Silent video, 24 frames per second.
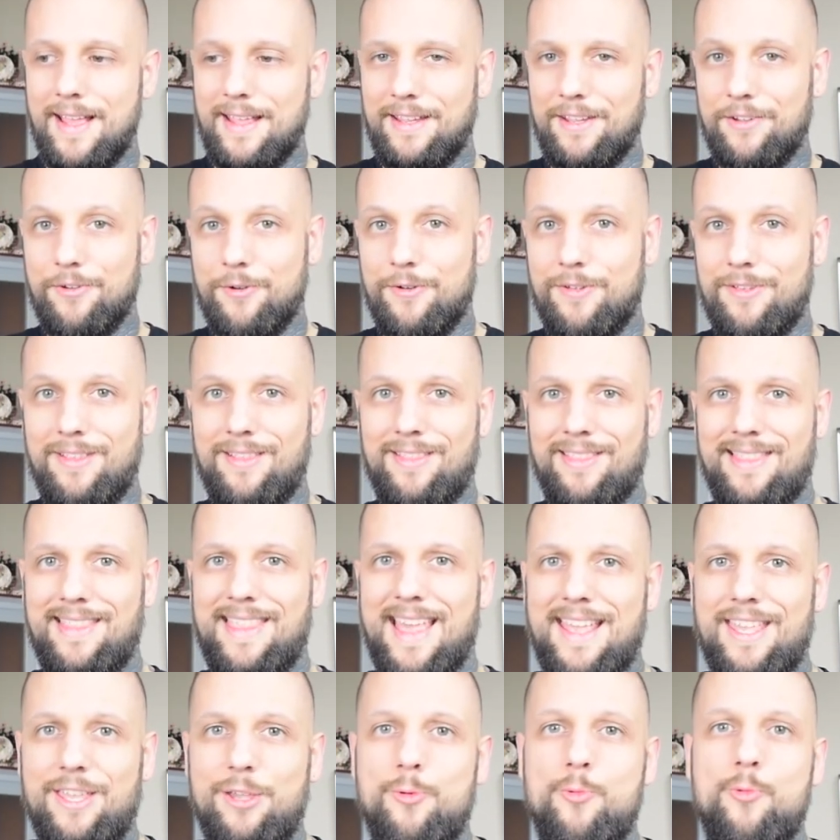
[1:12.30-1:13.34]

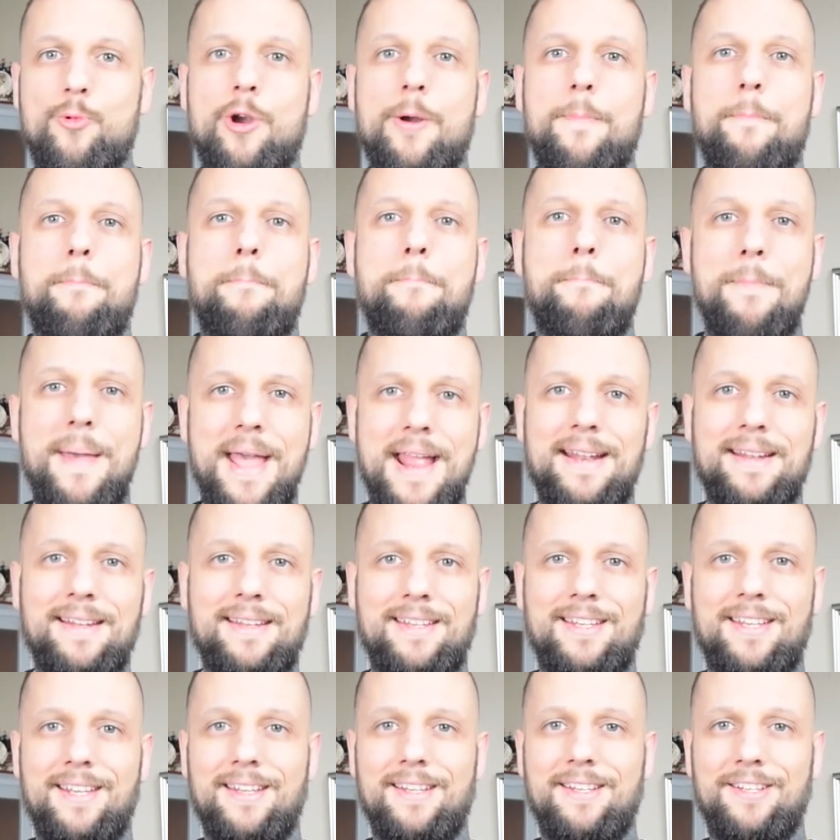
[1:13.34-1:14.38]
that you were
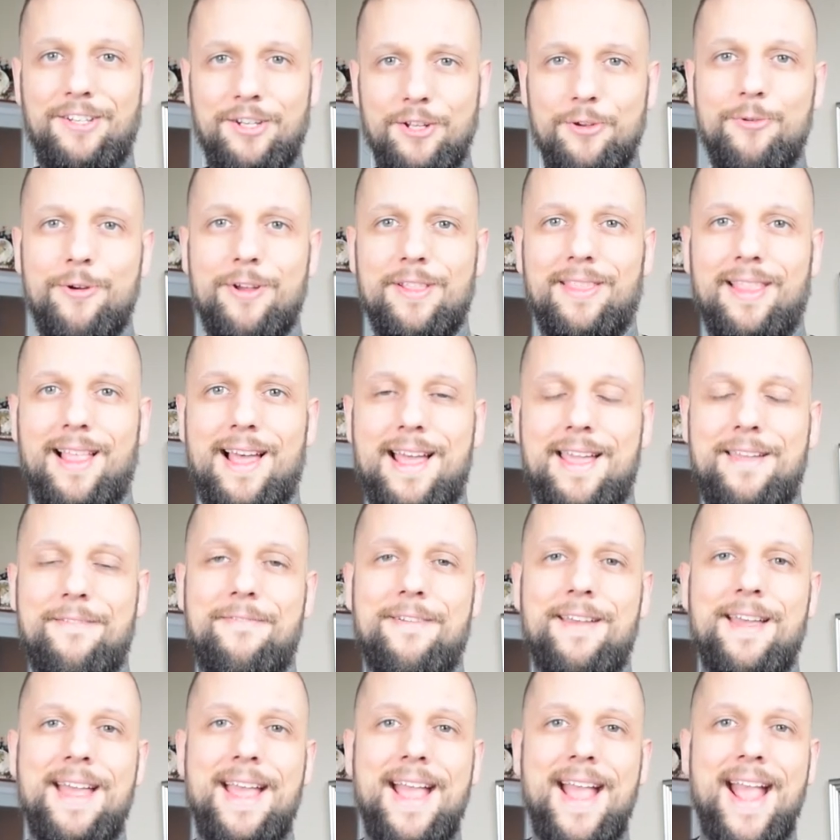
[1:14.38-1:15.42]
meant to do in
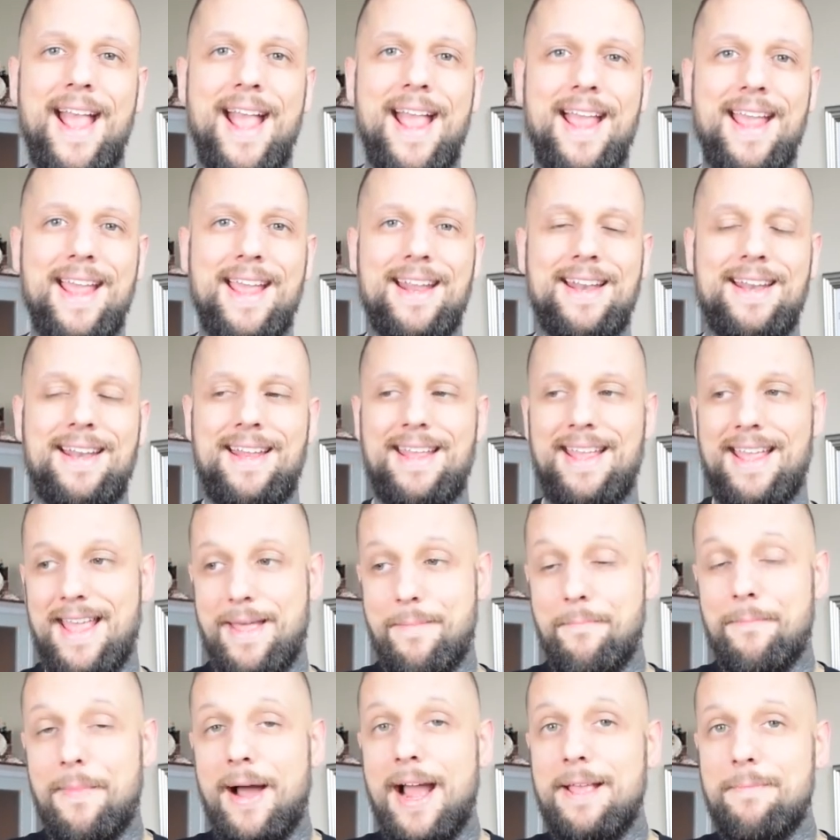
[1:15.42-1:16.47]
life. And
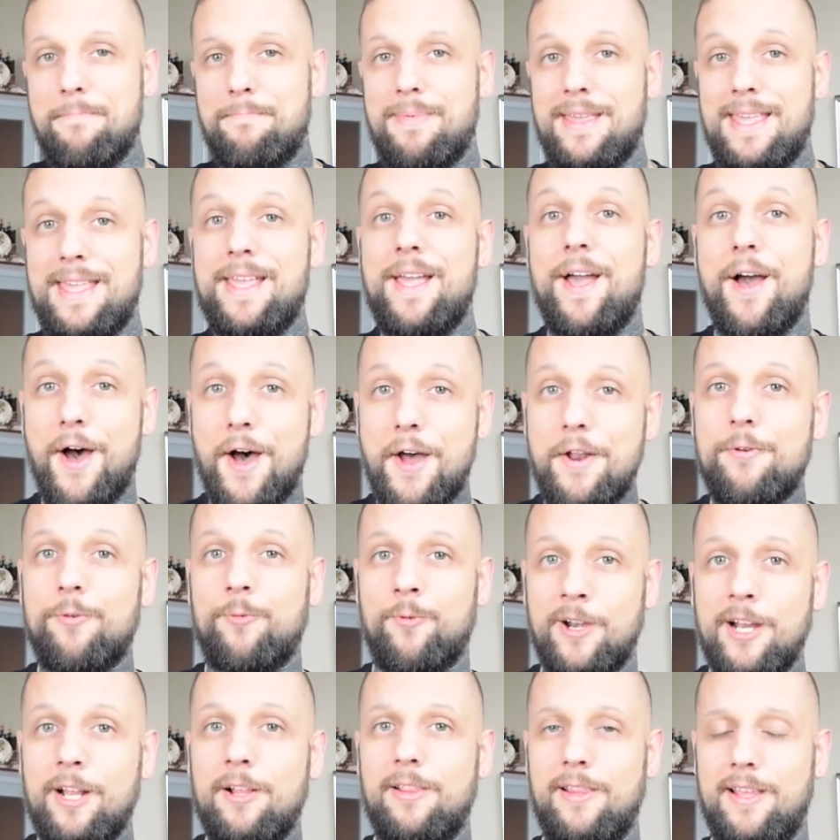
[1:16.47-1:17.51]
it might be
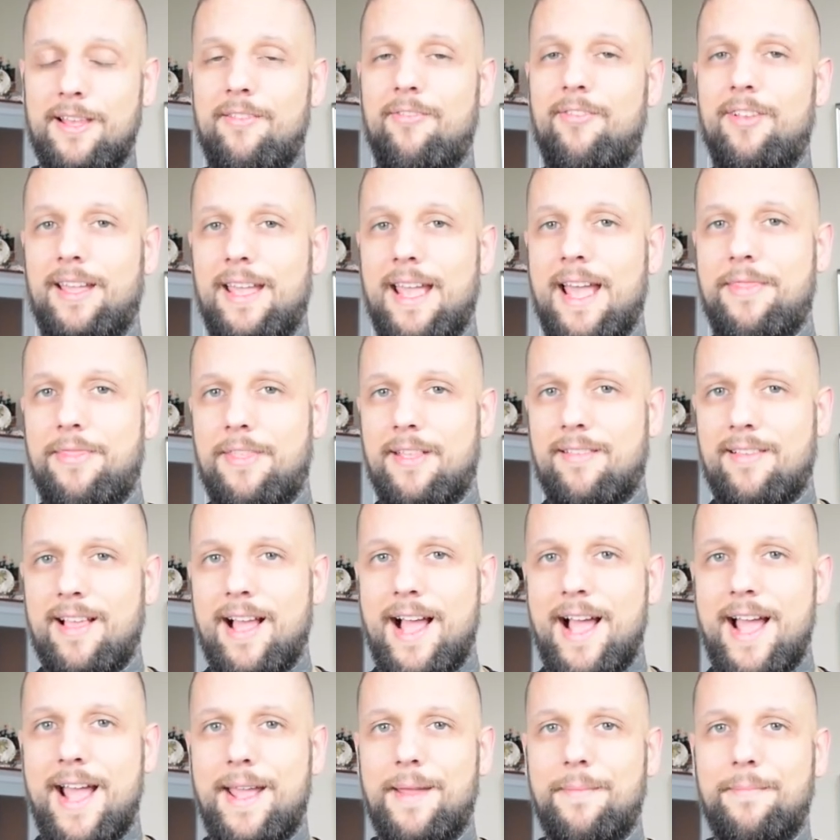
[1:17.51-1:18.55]
unrealistic at the
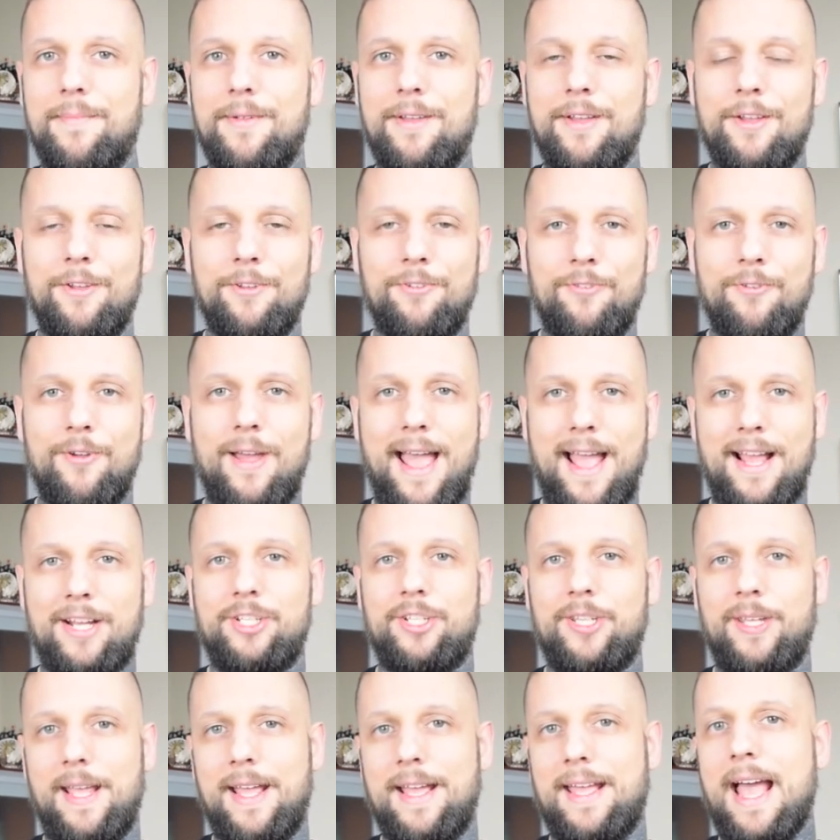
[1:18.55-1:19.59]
time to
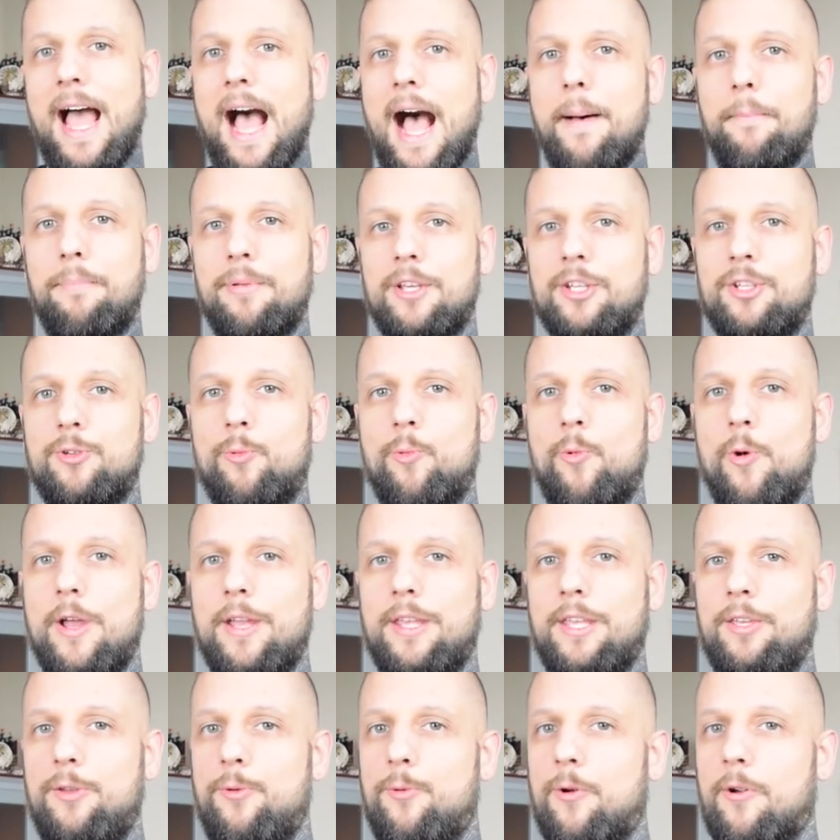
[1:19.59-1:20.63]
actually accomplish
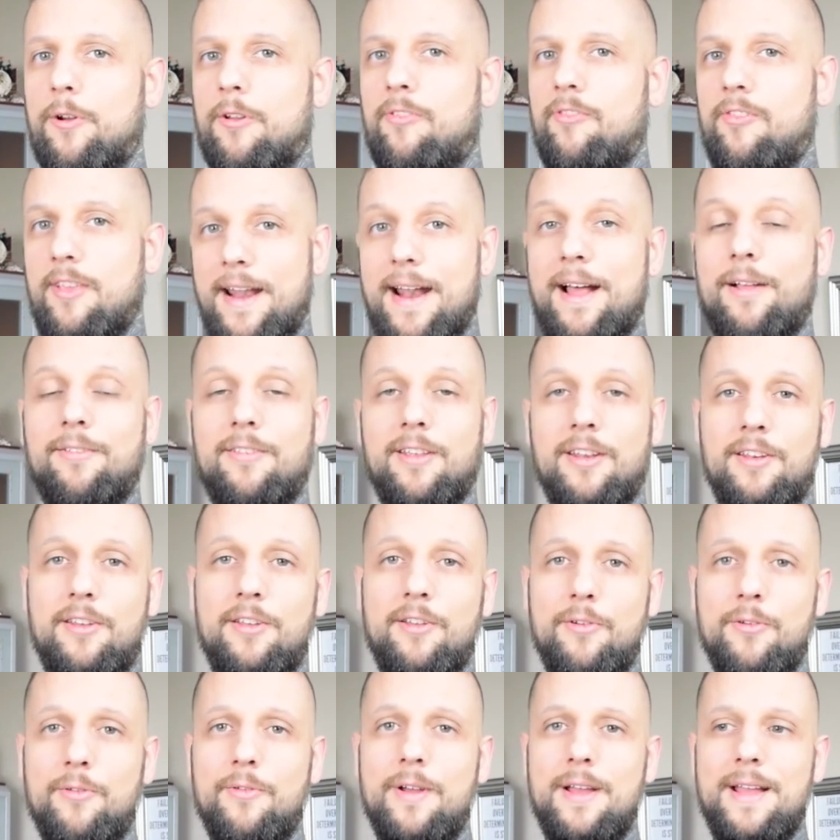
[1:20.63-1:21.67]
what you were set out to
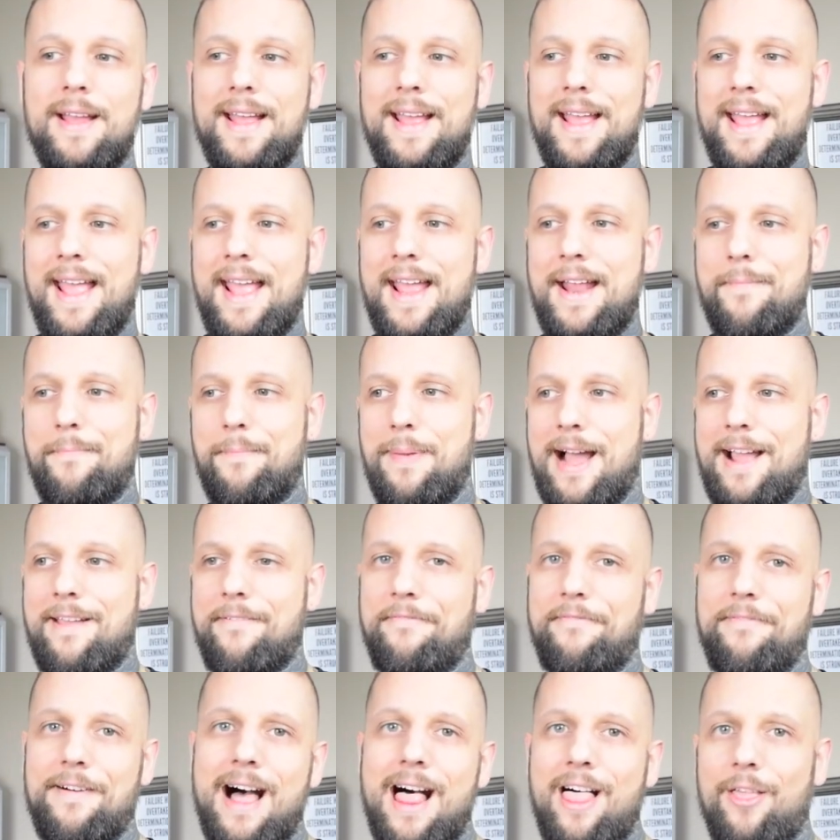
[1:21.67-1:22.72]
do. And by
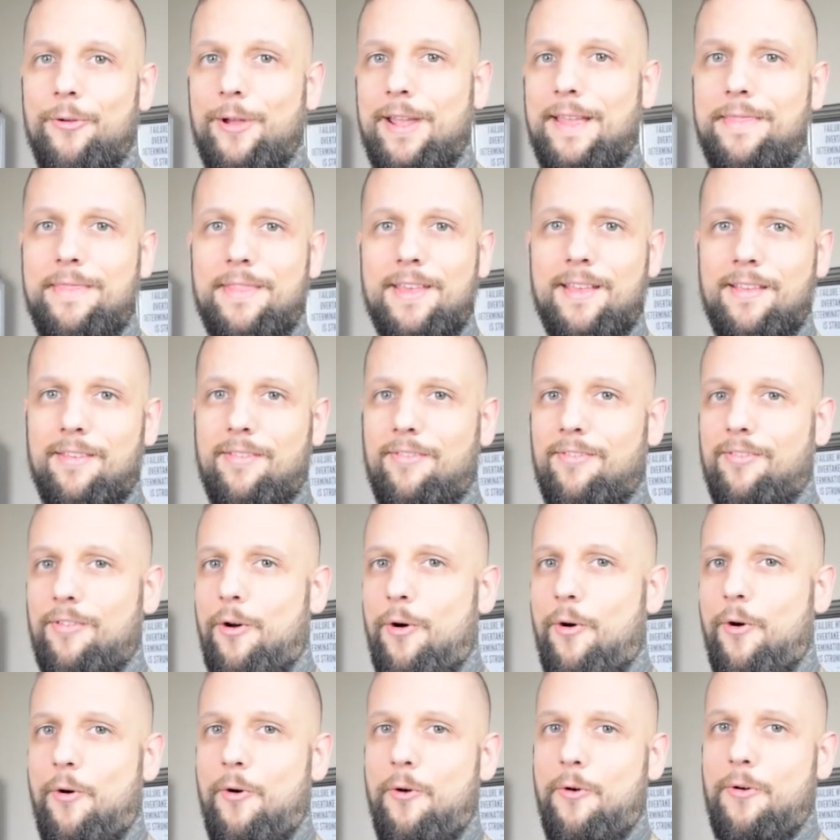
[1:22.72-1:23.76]
following this
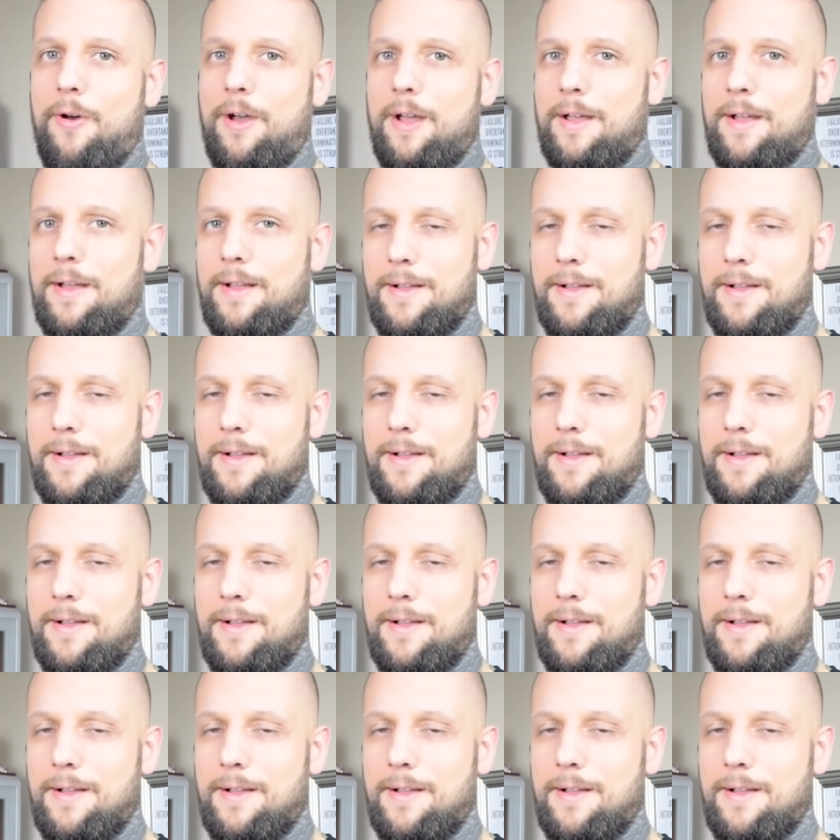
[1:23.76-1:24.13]
whole